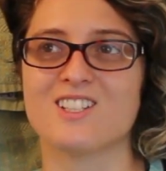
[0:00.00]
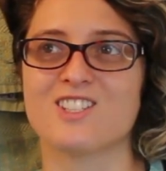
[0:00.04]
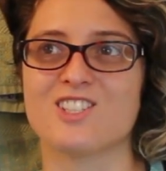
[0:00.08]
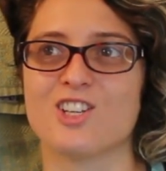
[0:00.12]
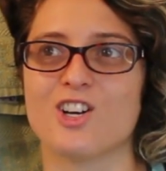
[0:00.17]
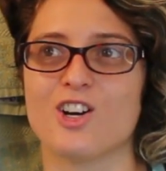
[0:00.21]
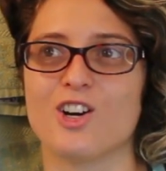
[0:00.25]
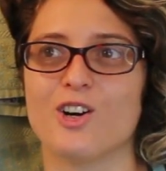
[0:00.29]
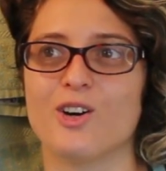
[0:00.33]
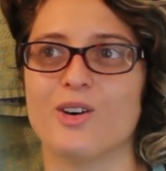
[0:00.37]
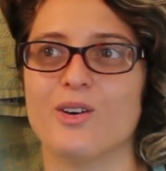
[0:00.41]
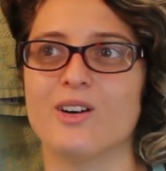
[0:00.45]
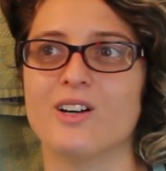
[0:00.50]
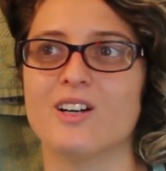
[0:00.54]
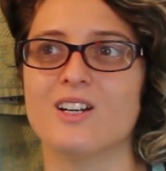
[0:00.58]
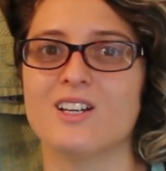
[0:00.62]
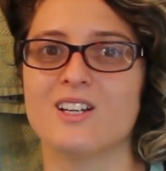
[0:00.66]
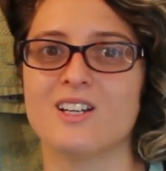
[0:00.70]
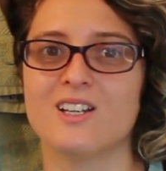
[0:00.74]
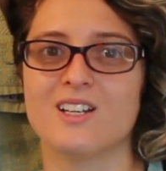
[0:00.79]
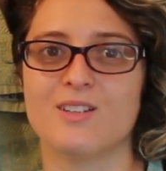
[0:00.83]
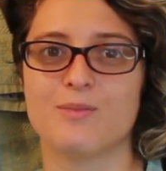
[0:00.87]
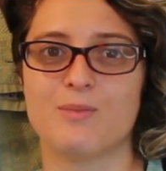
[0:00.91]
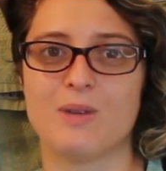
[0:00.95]
So
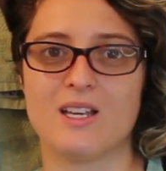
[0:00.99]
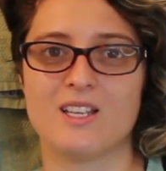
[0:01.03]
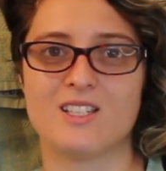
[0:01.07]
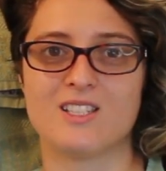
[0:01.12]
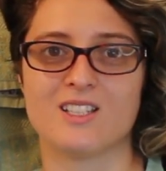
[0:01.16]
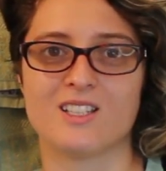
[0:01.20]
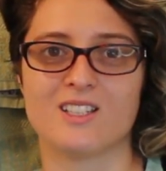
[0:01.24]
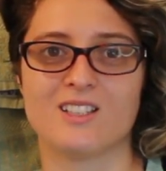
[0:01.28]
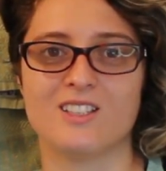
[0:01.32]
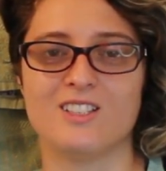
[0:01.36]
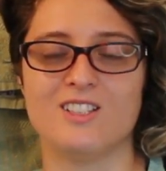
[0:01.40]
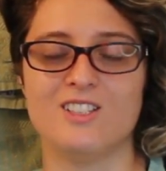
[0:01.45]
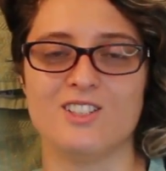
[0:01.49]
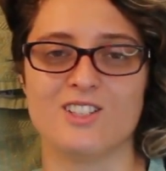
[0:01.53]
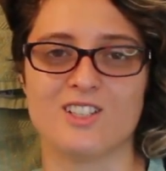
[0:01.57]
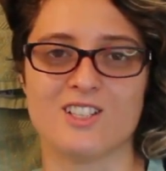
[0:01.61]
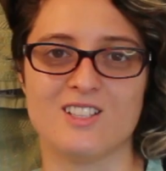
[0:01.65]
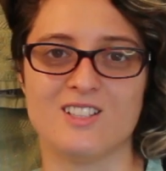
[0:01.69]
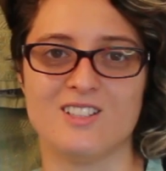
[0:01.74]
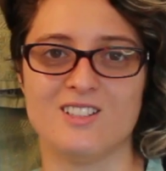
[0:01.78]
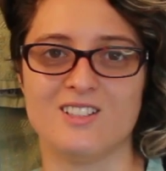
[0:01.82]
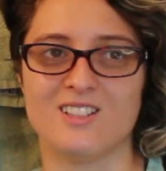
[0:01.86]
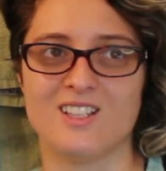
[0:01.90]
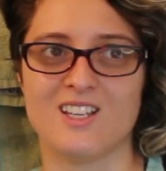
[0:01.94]
basically
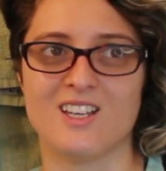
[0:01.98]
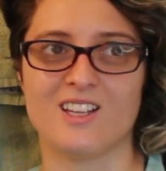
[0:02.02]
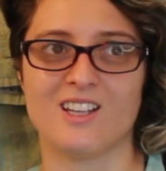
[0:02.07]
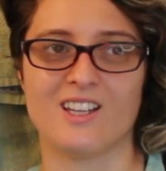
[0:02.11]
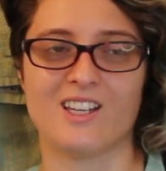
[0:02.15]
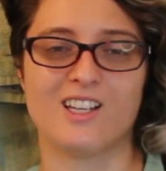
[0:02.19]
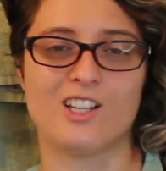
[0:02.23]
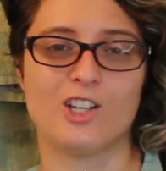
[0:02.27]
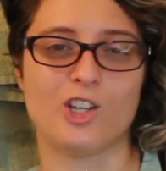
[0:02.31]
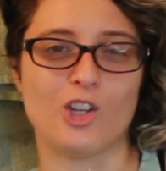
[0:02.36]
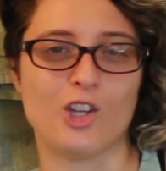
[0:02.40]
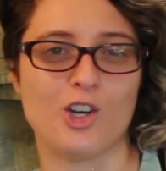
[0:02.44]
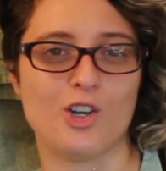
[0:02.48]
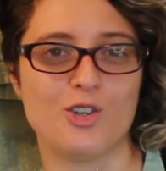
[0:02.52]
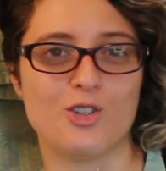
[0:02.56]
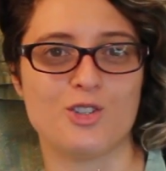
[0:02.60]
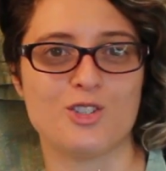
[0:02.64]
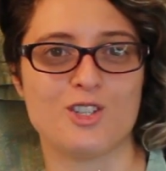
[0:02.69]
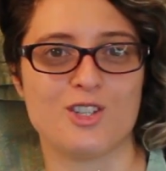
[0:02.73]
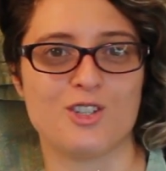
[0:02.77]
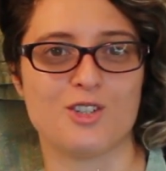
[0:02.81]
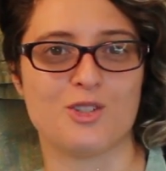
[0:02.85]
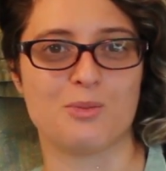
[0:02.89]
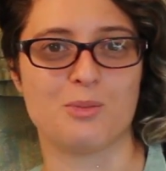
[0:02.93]
it like
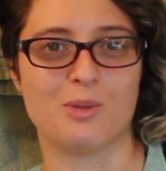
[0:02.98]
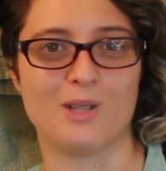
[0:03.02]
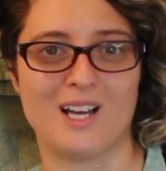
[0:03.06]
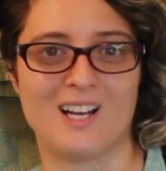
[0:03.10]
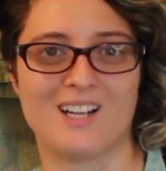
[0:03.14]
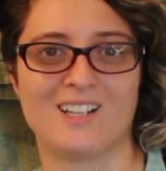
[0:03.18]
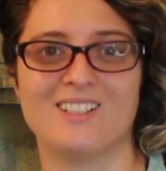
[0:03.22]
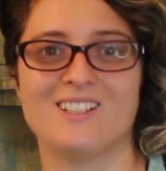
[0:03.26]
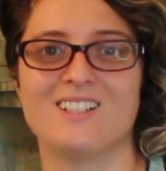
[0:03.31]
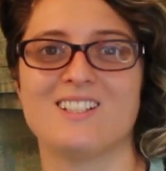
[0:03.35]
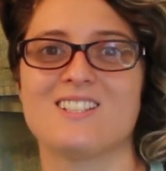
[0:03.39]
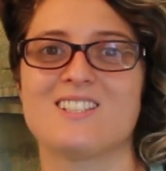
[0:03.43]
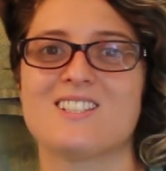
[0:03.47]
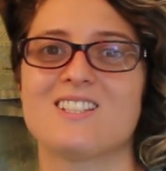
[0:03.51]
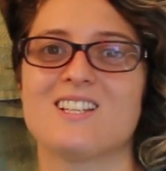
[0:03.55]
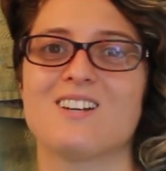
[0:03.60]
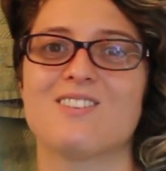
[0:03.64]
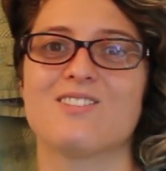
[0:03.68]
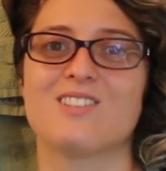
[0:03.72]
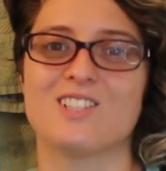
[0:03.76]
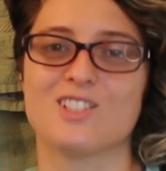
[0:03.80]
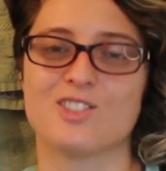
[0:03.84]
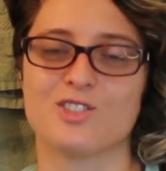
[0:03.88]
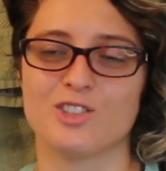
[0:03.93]
glows under black light and
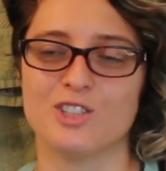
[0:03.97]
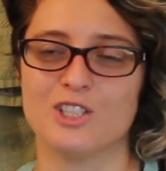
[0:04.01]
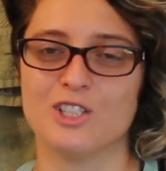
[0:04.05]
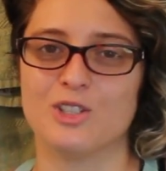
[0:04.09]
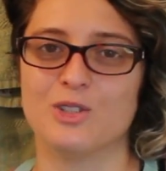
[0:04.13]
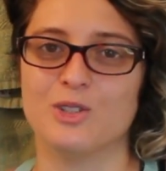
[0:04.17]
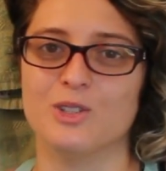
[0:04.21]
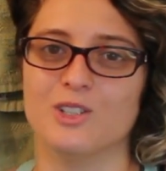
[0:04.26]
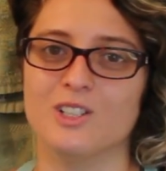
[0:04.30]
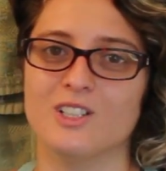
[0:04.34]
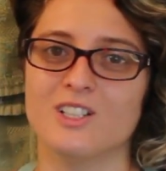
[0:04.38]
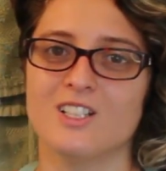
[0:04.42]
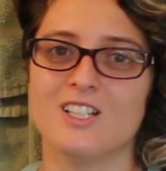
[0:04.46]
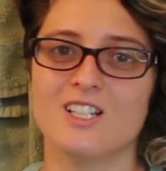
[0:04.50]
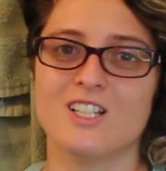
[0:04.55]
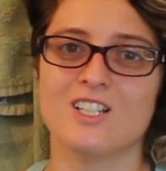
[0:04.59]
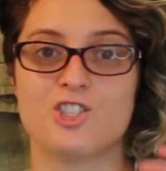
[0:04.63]
stuff. It's really cool.